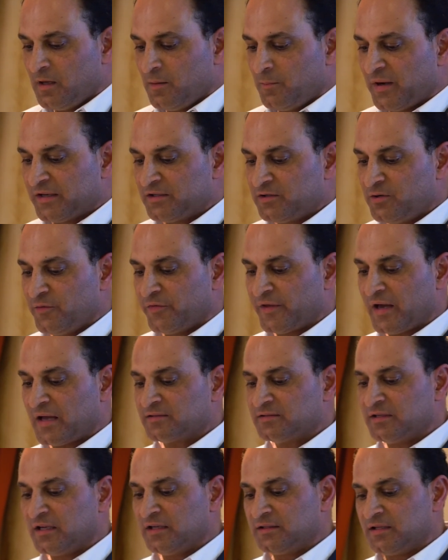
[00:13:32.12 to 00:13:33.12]
By
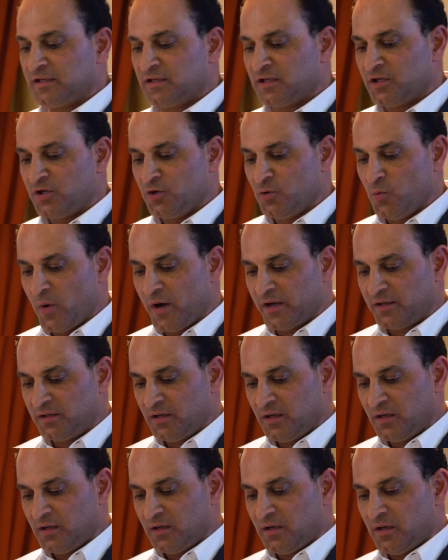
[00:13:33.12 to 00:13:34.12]
2018 Q1,
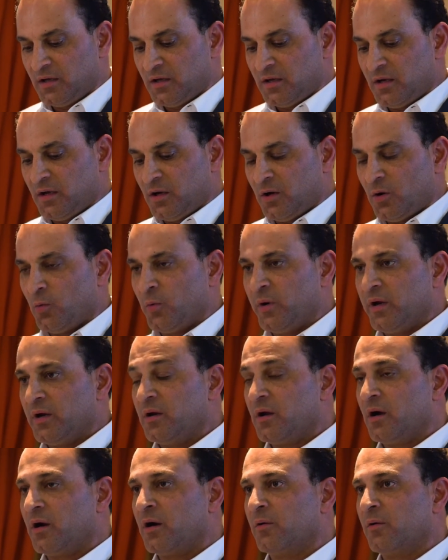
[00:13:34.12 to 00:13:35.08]
we